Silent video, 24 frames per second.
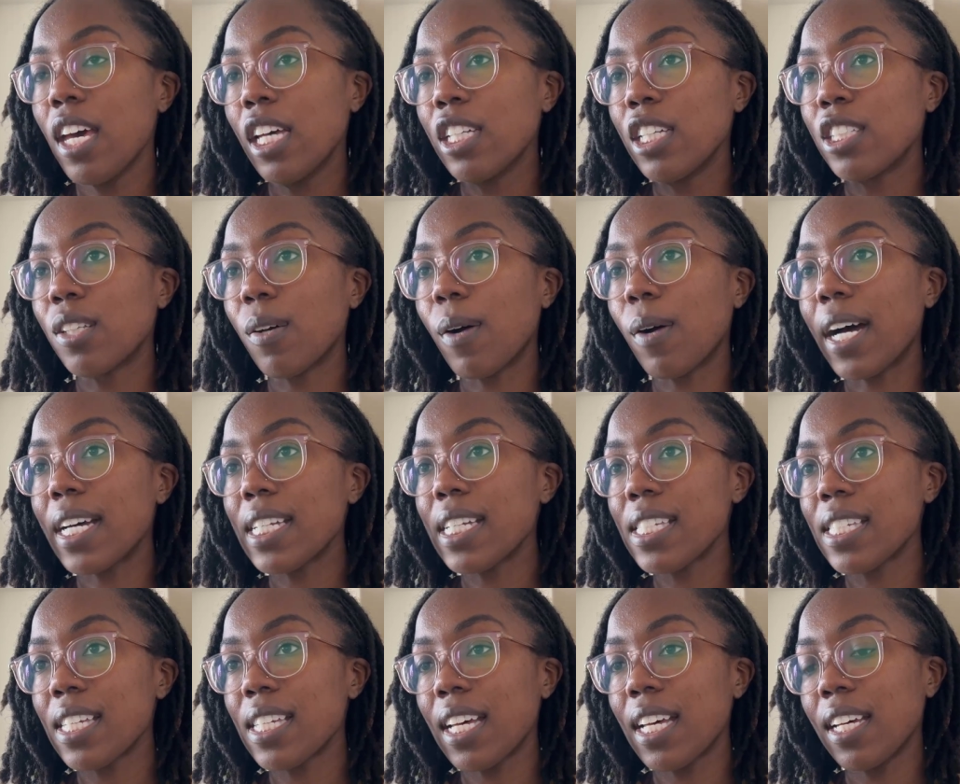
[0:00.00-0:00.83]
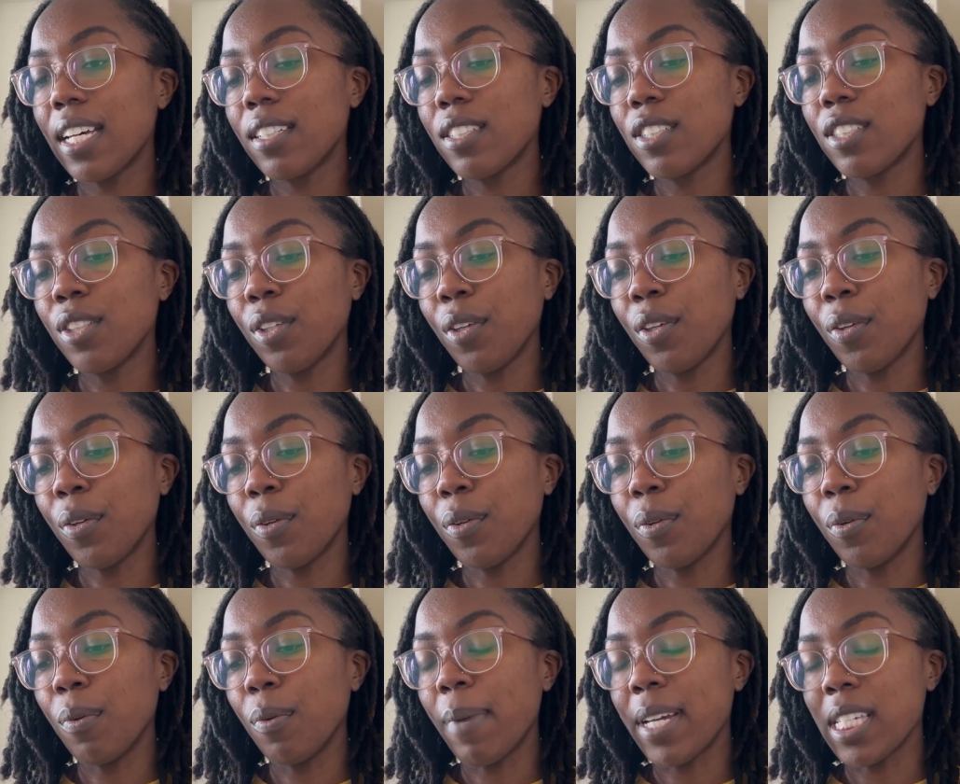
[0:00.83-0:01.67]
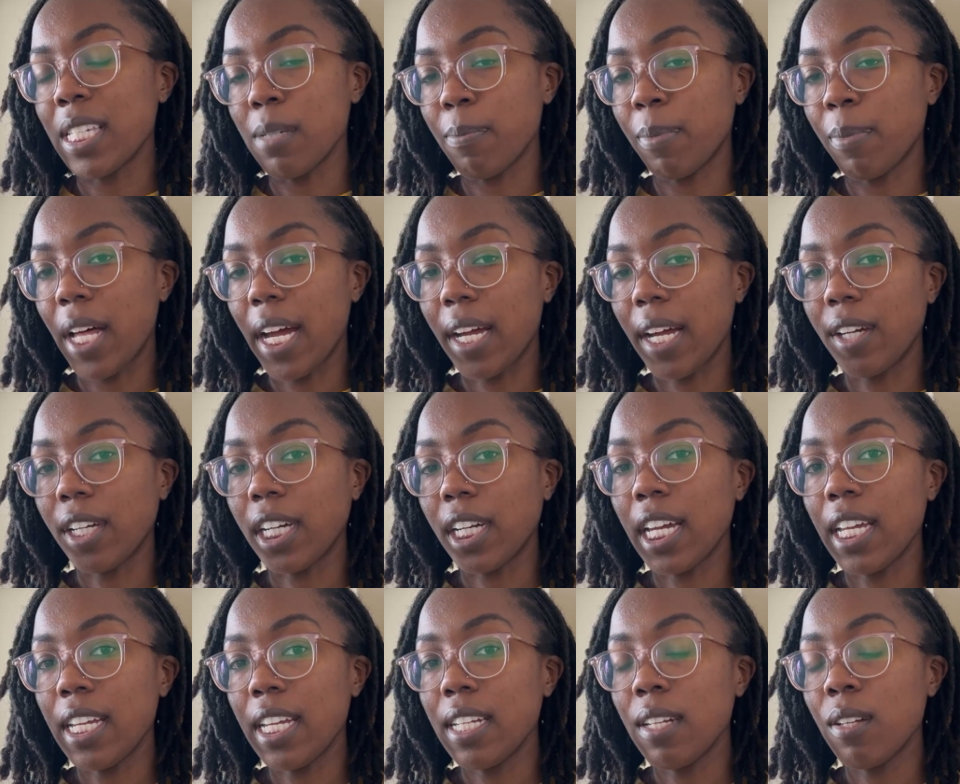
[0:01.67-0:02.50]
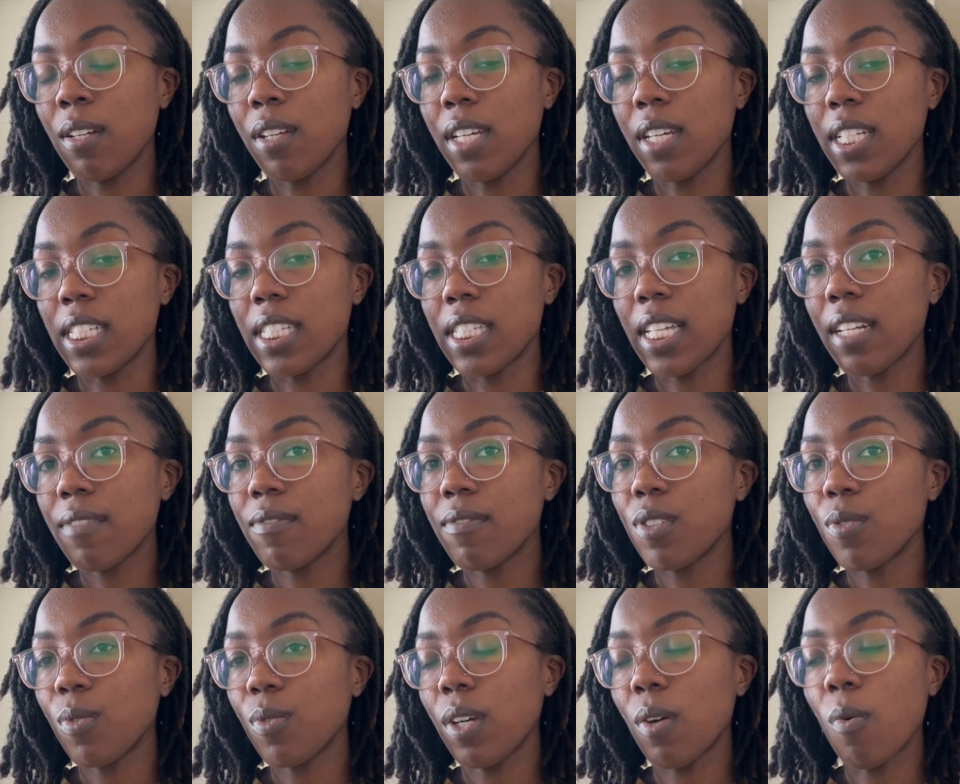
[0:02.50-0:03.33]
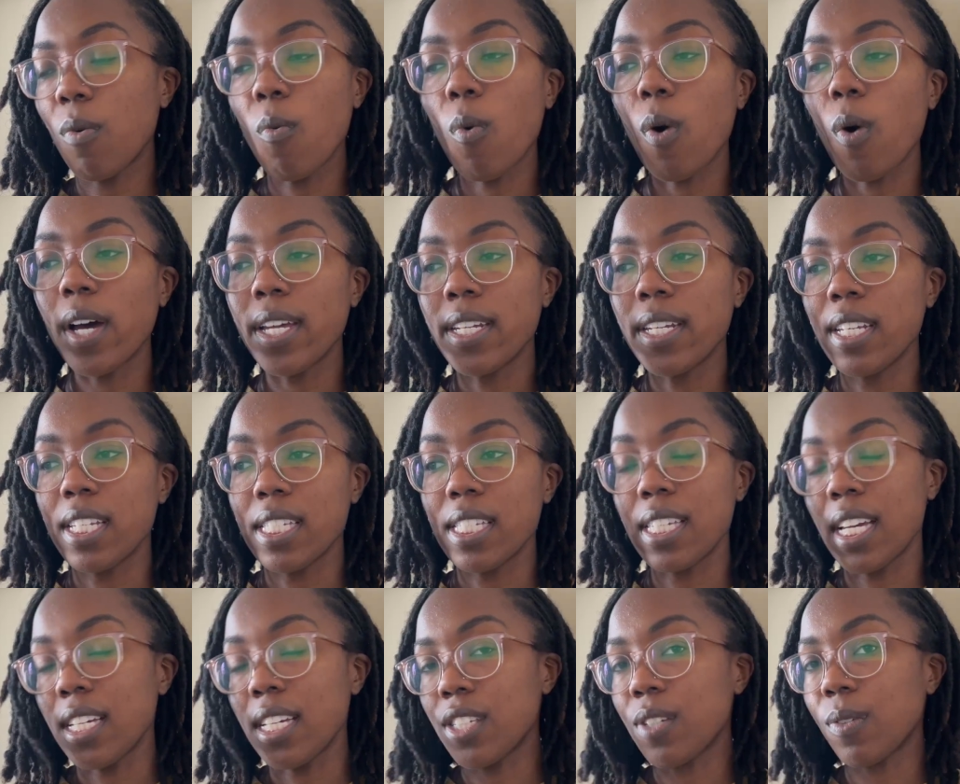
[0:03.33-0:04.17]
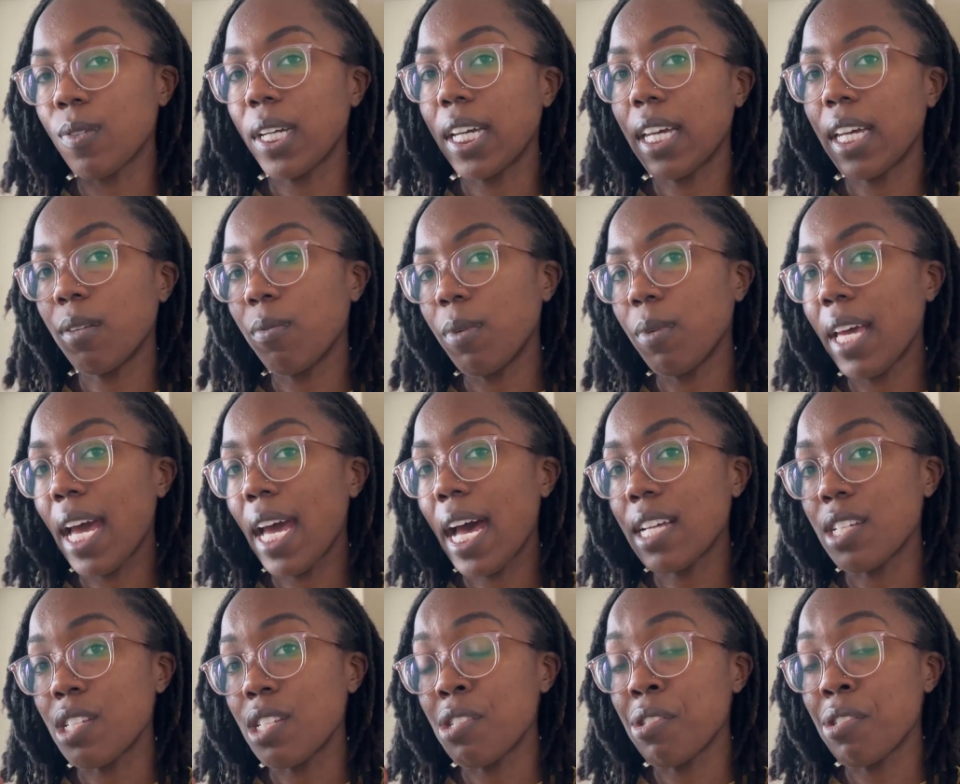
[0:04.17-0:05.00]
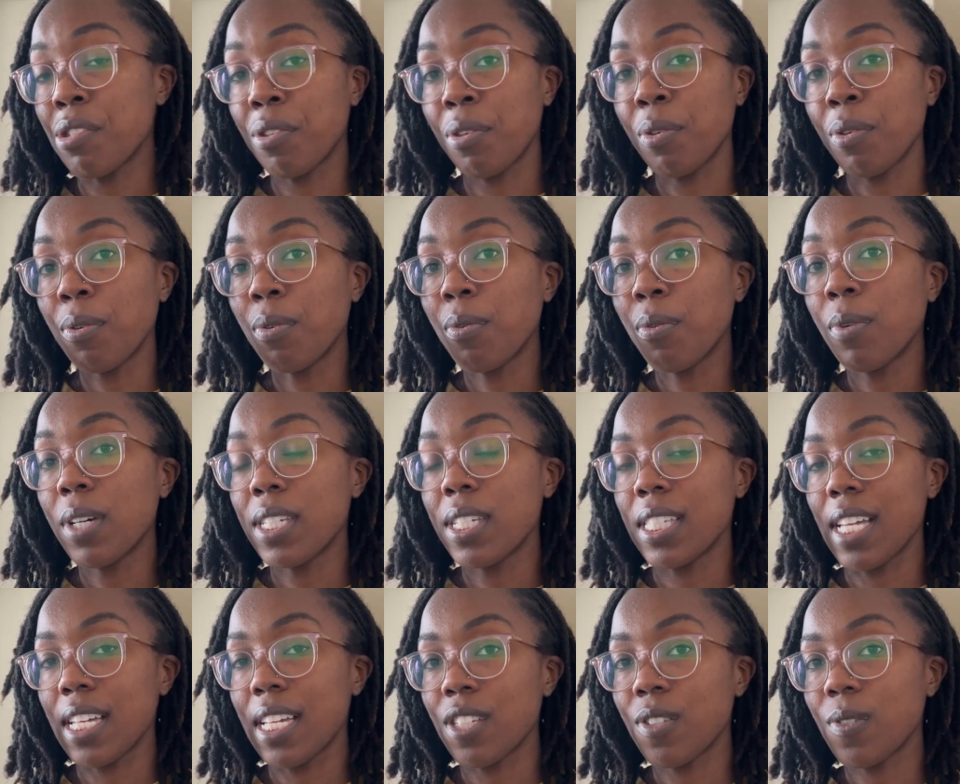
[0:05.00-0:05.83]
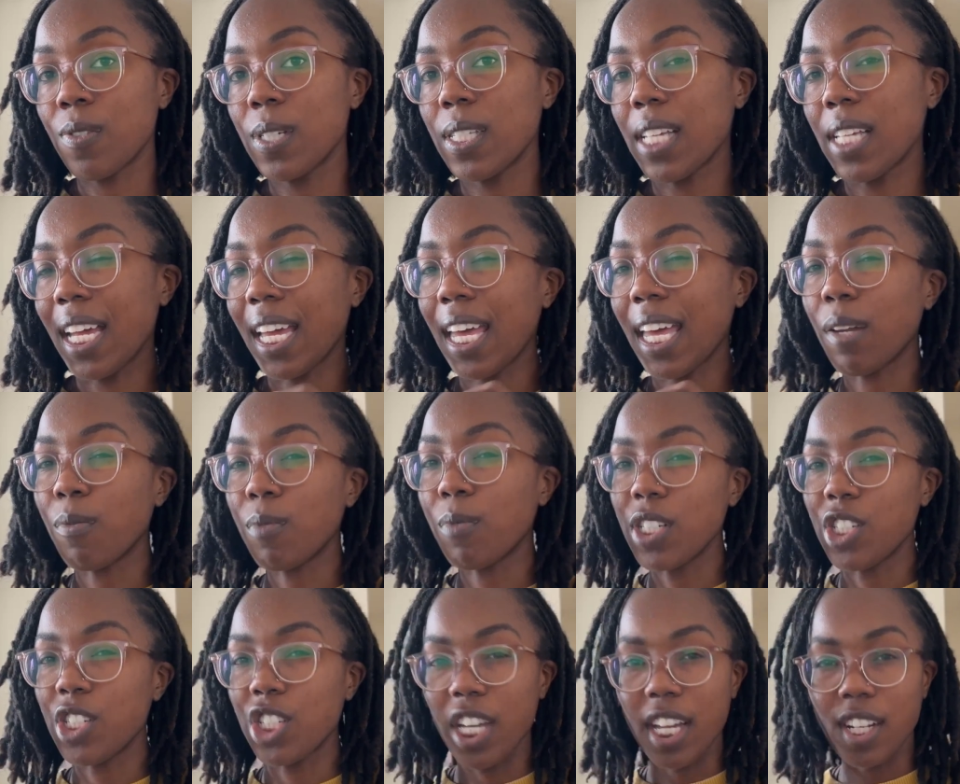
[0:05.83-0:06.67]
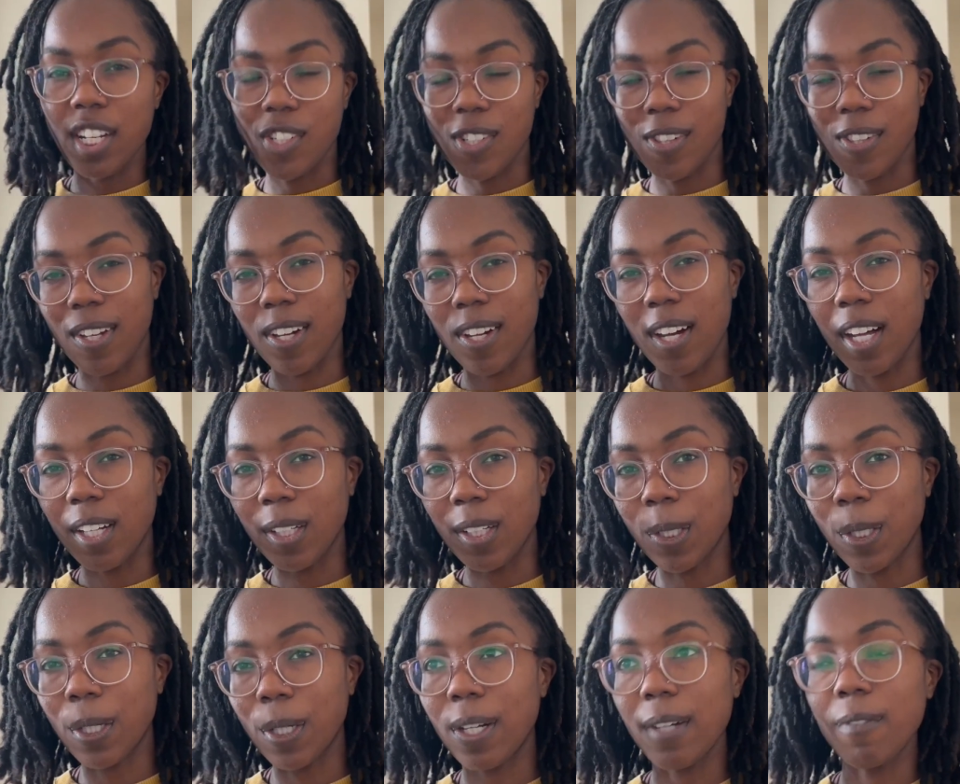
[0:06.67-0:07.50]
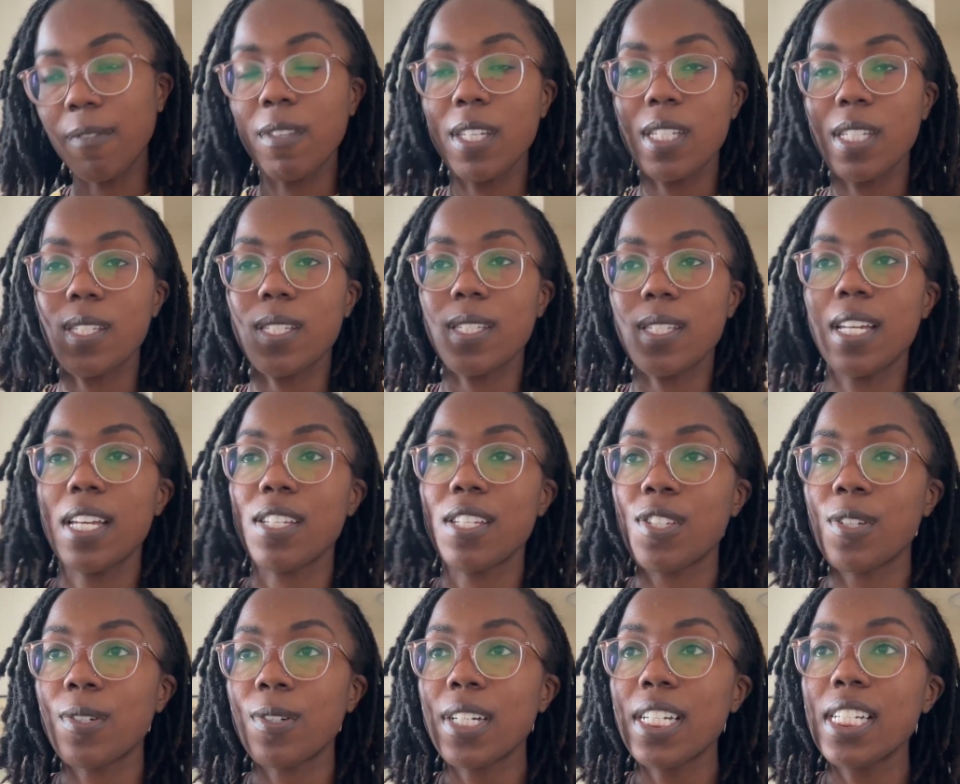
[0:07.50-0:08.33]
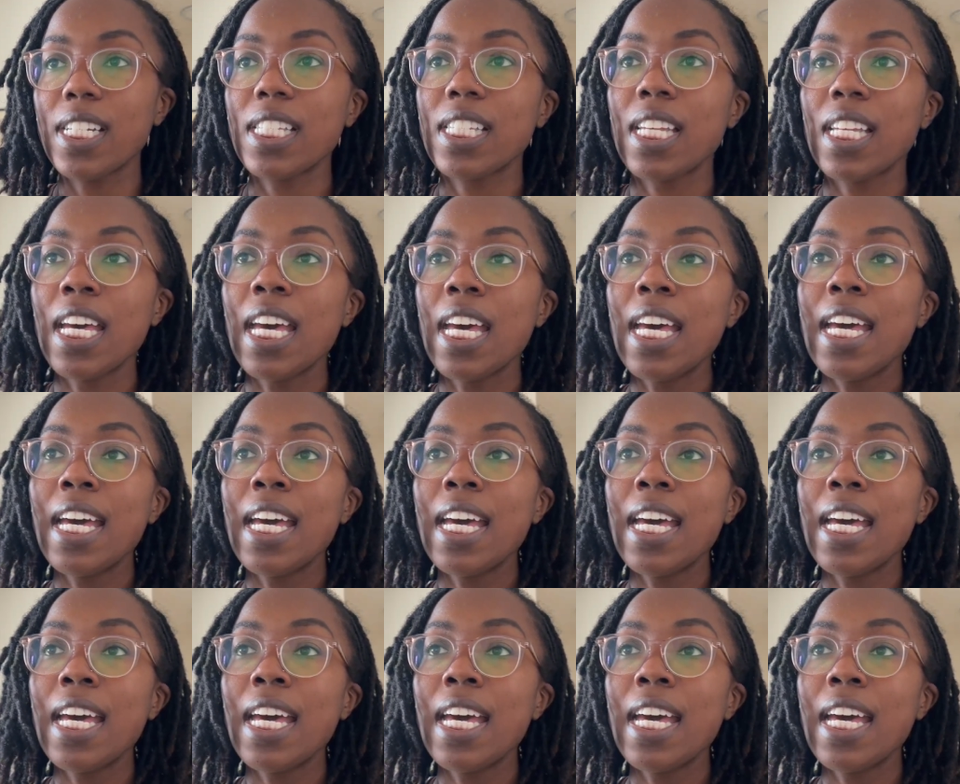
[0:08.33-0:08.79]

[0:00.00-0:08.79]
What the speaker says: So I said to my supplier, instead of doing 1 accessory, can we add 2 accessories, and can we change the color of these accessories?